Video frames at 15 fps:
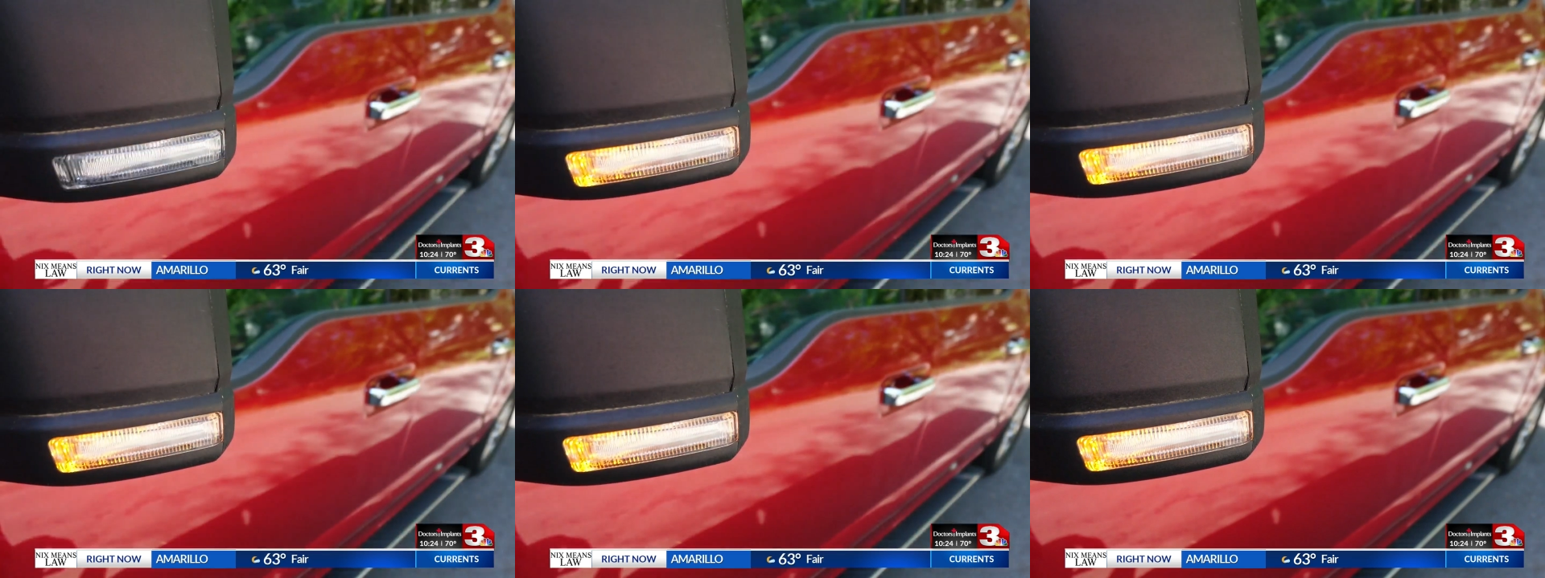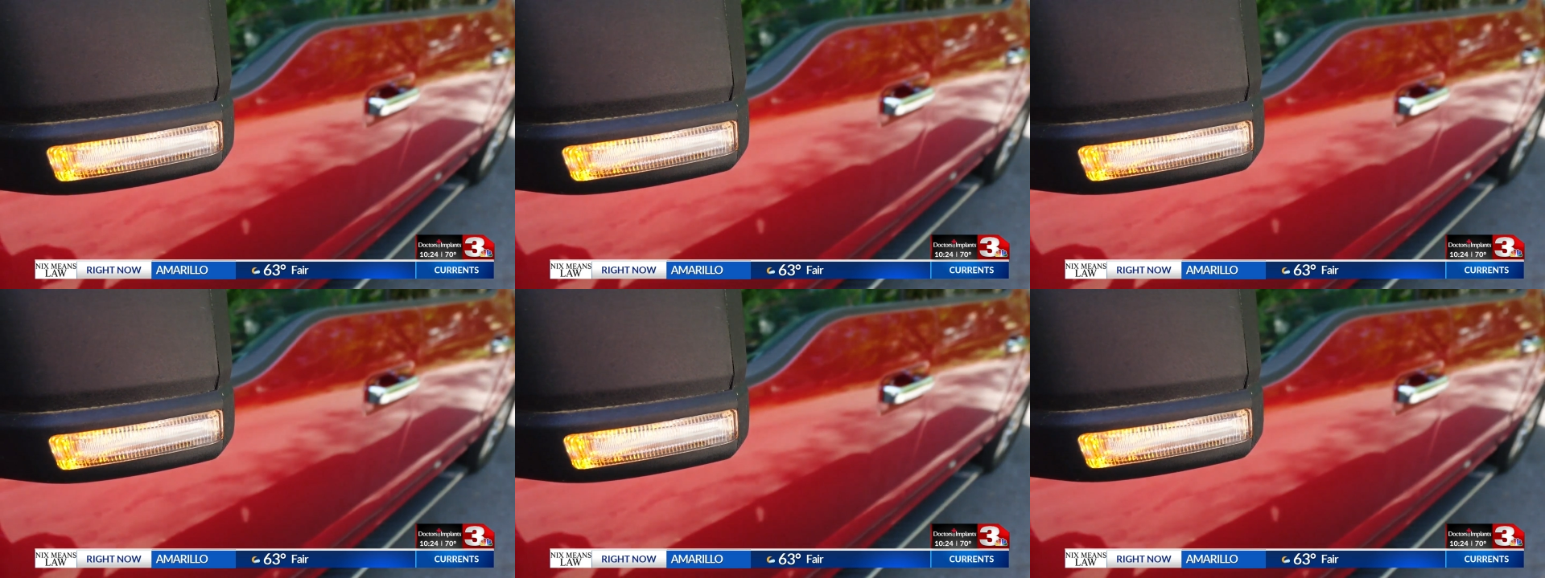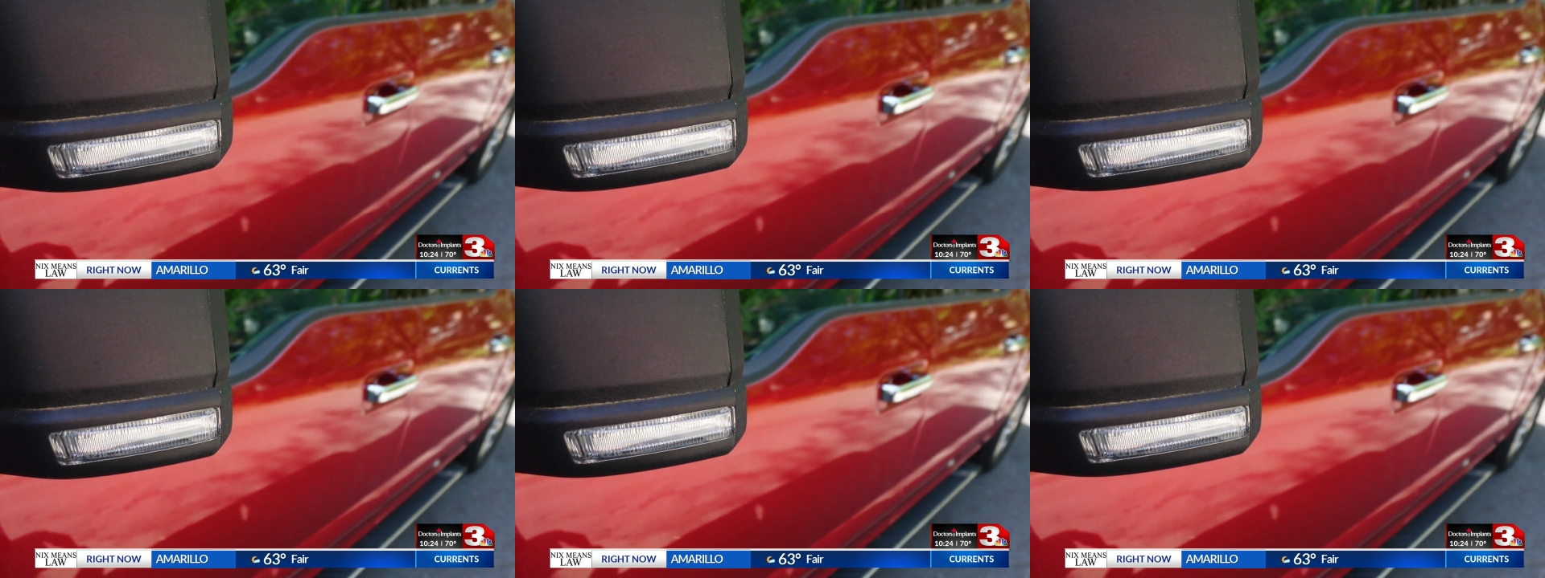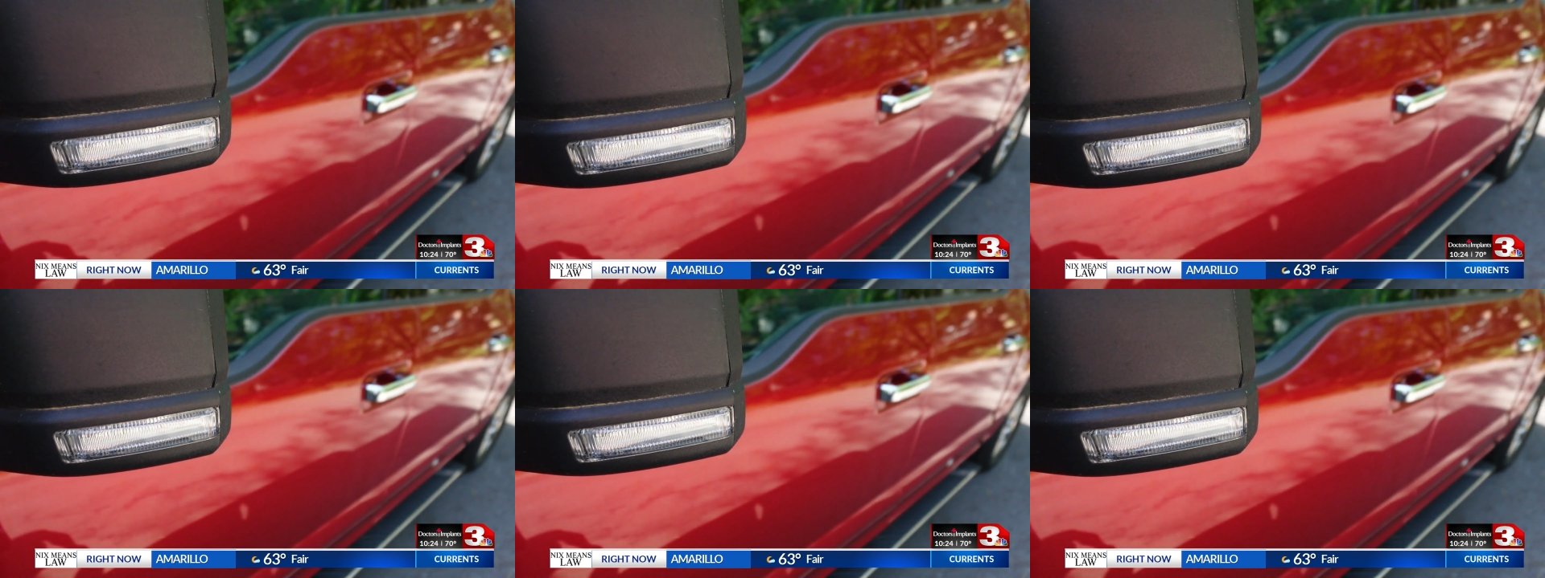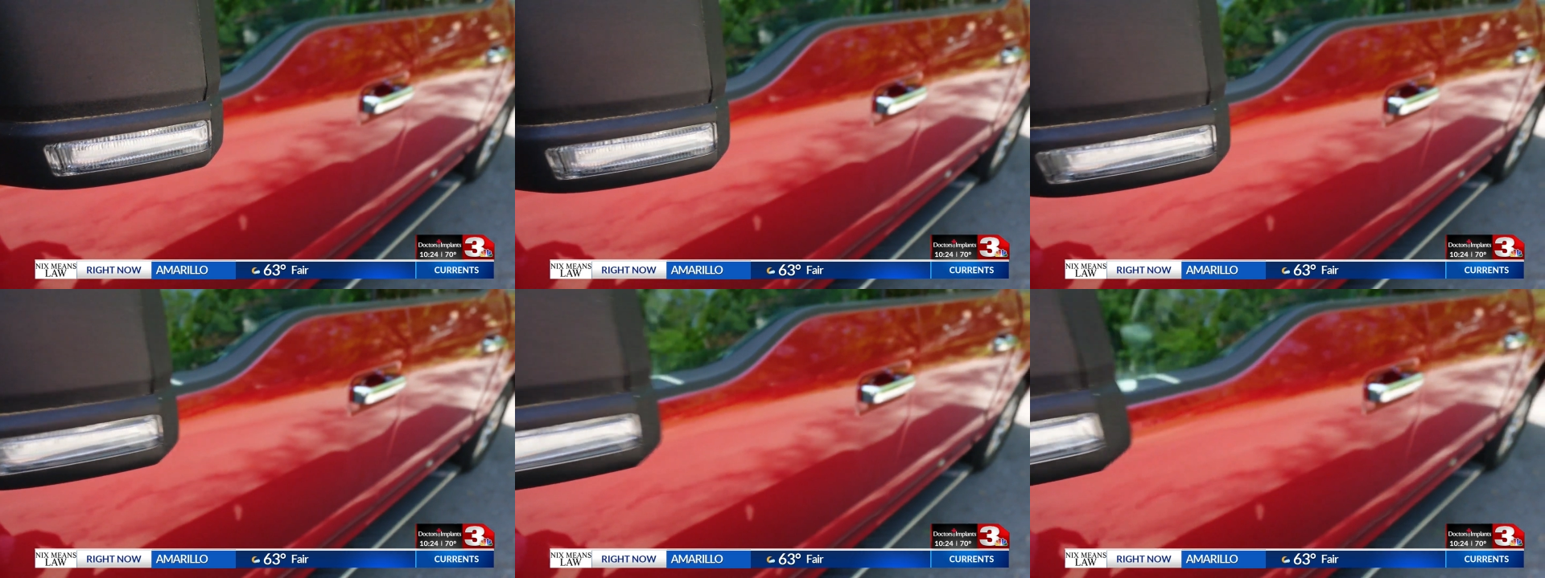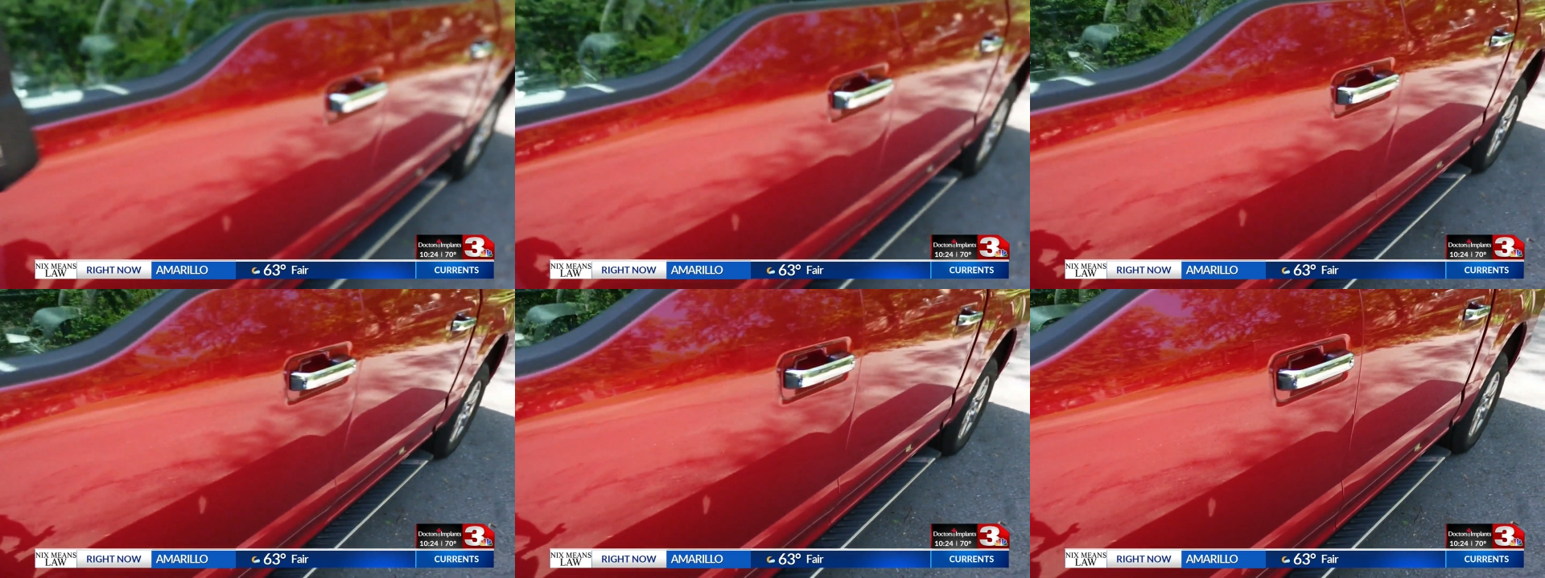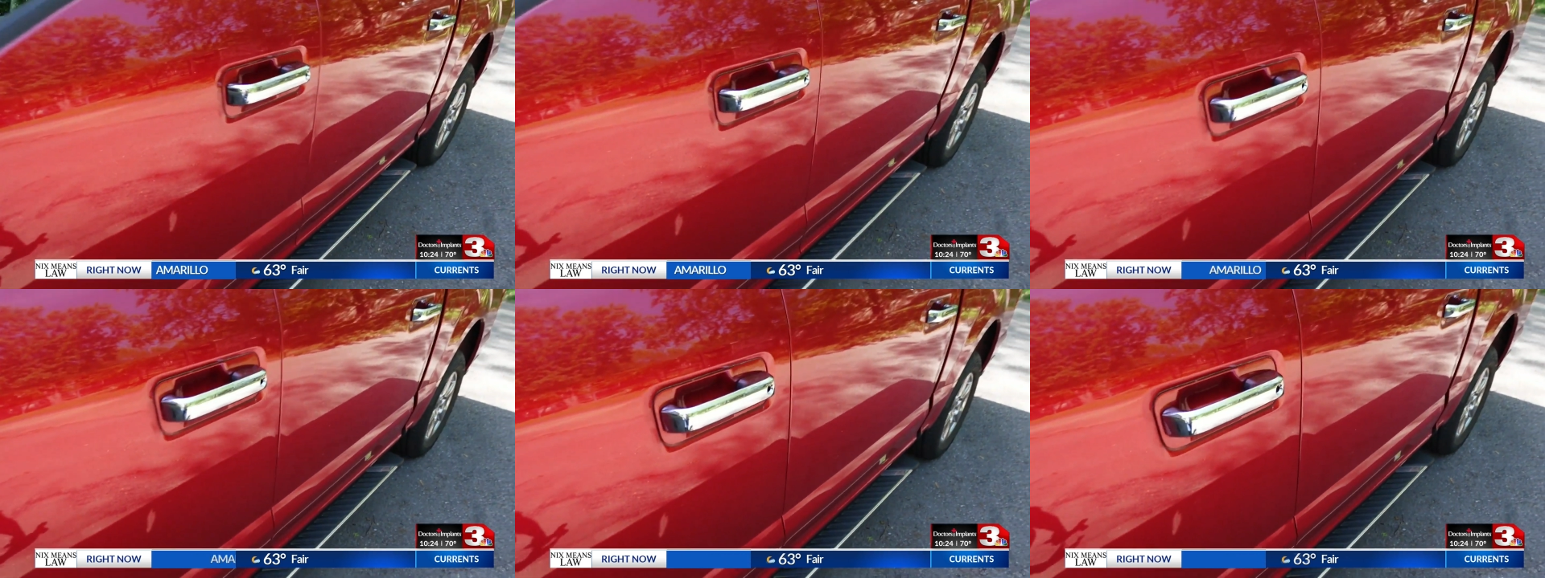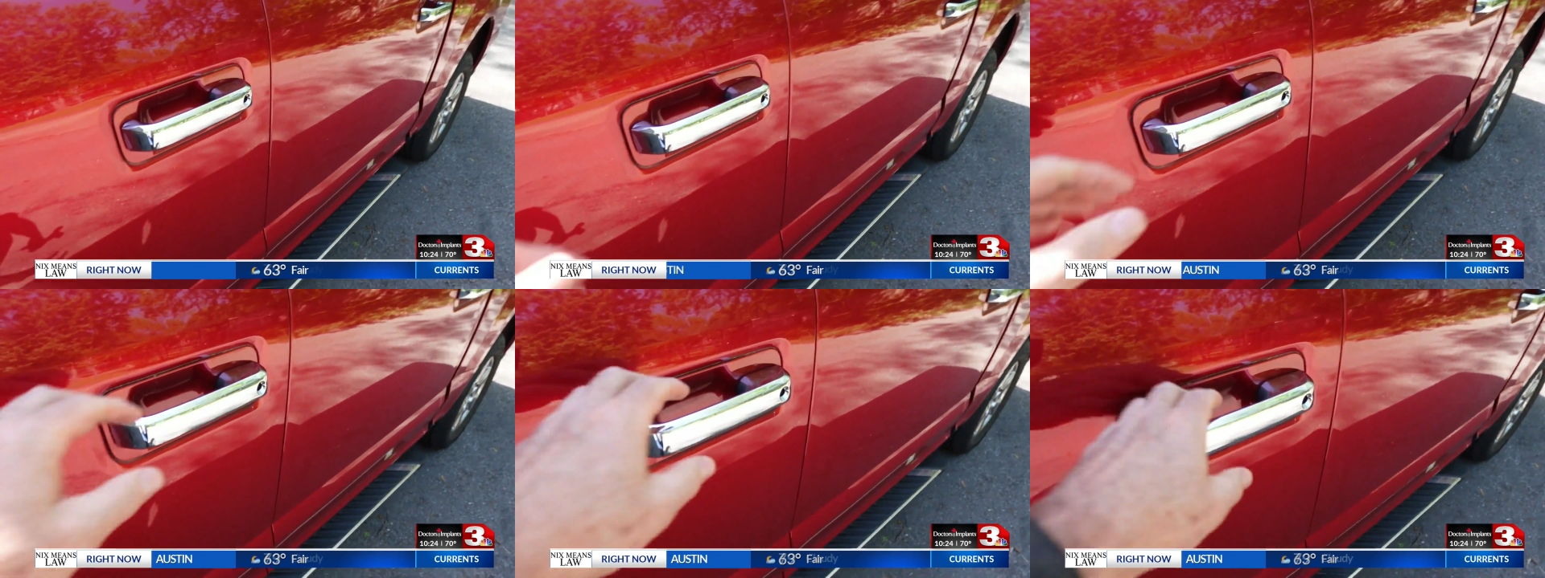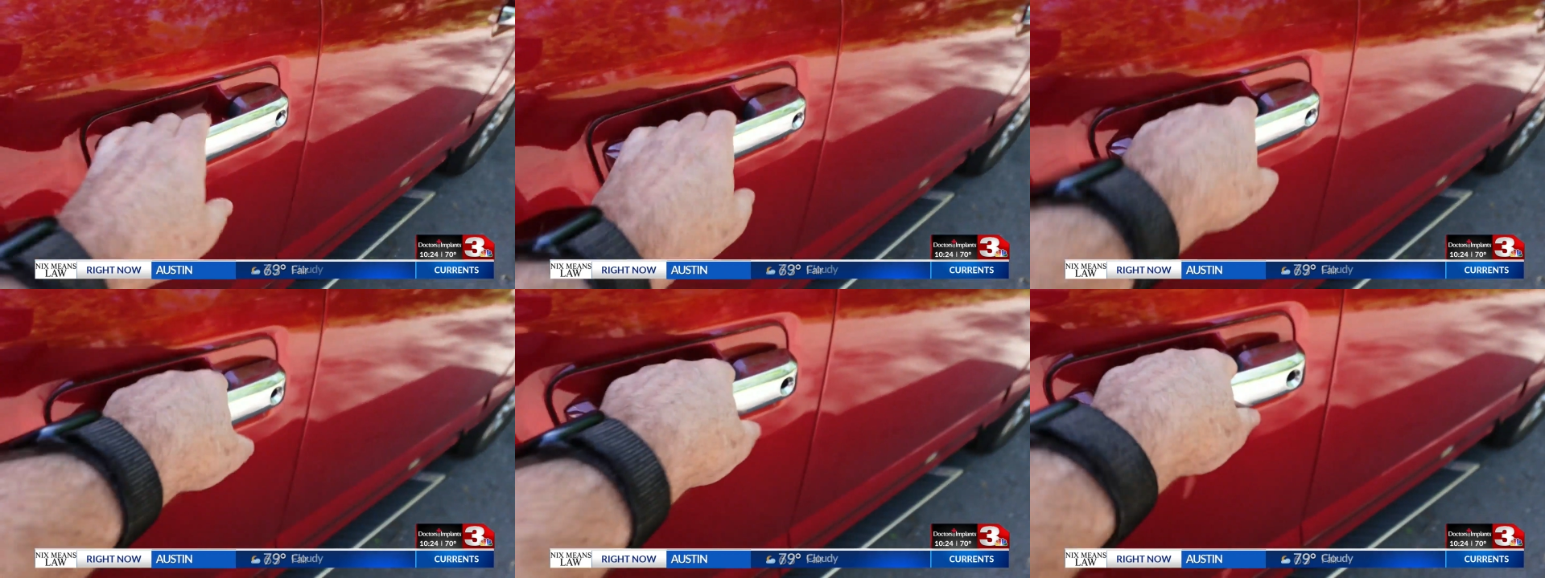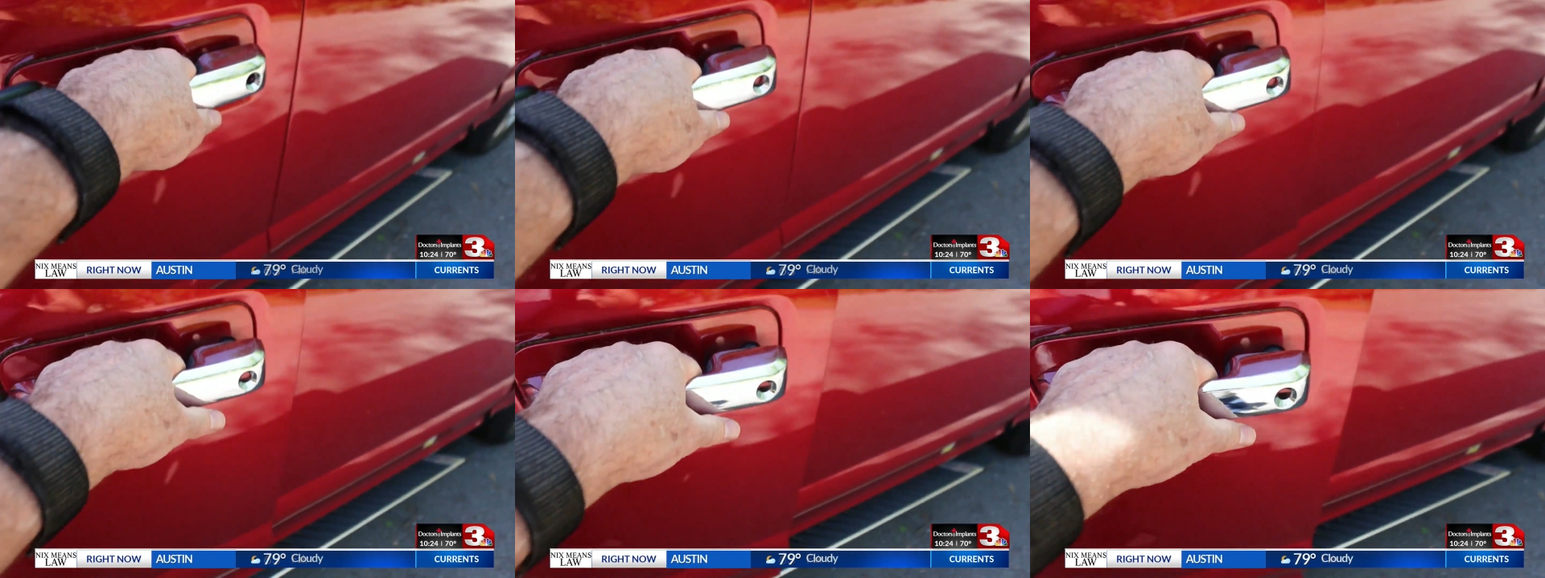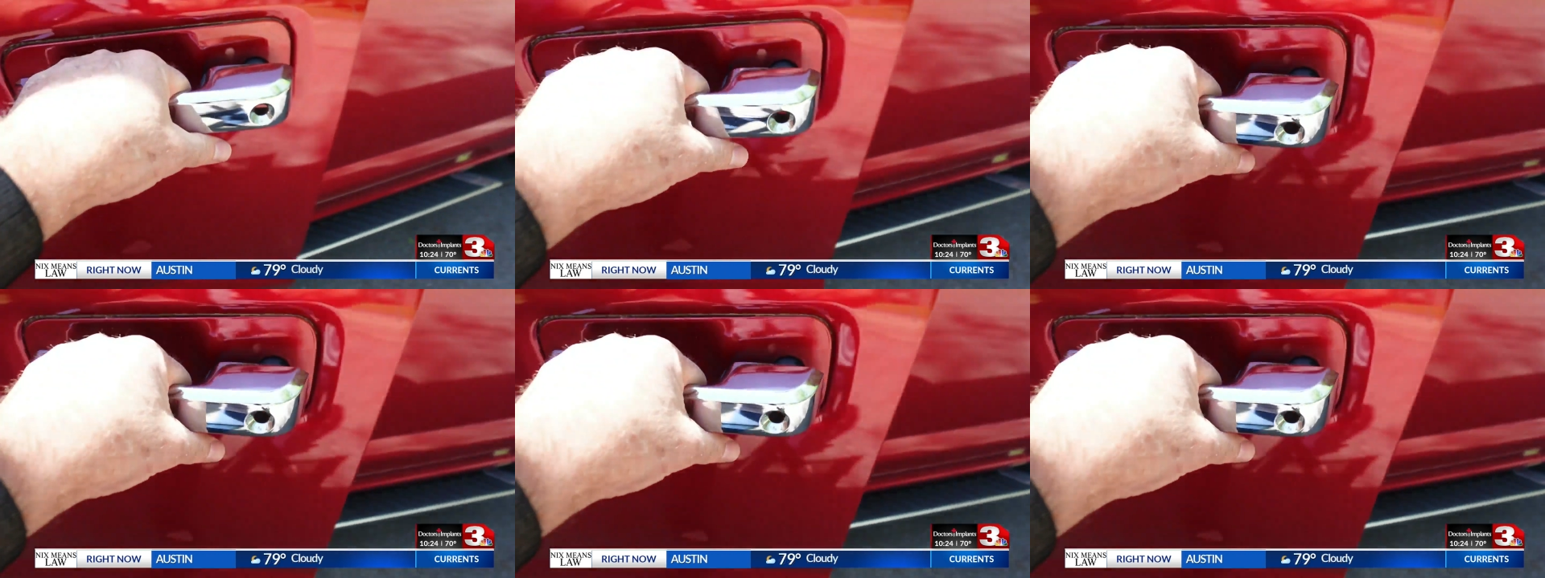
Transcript: (no speaker visible)